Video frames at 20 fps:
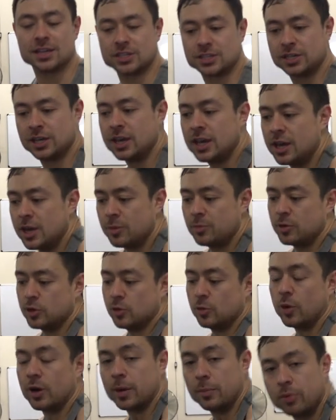yes,
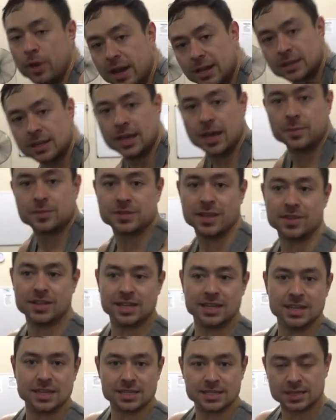you want to break the hips and
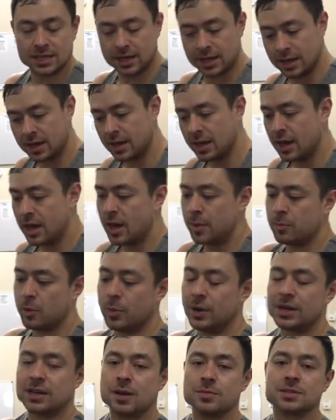the knees. But
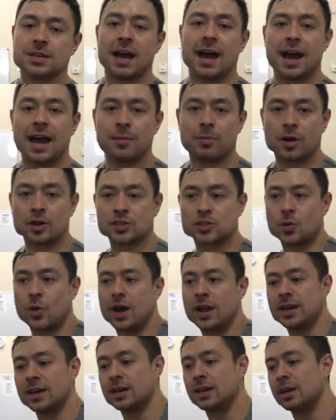when it comes to high bar
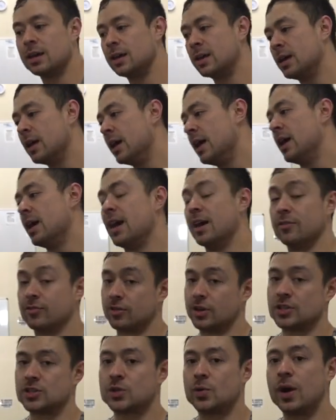squatting, the
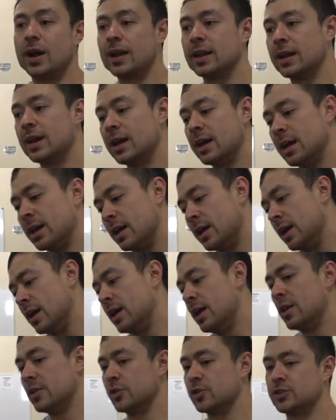front squatting,
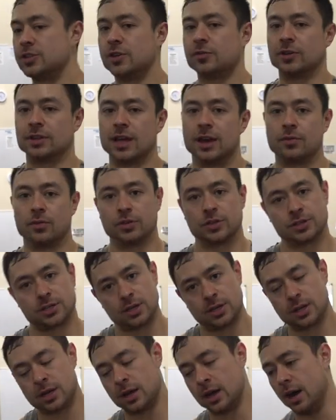there's different levels
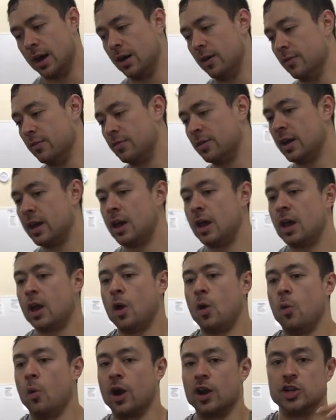of
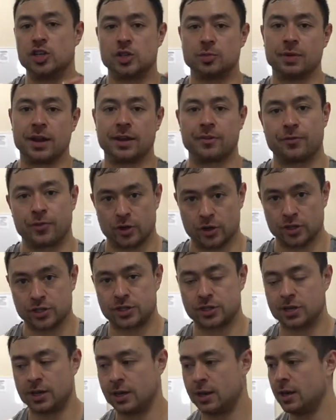where you should break first.
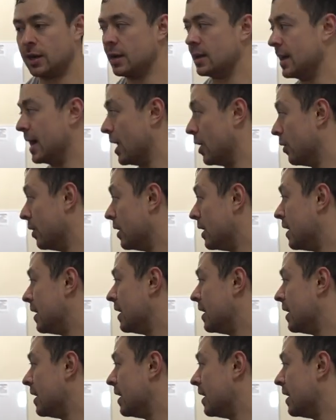Now,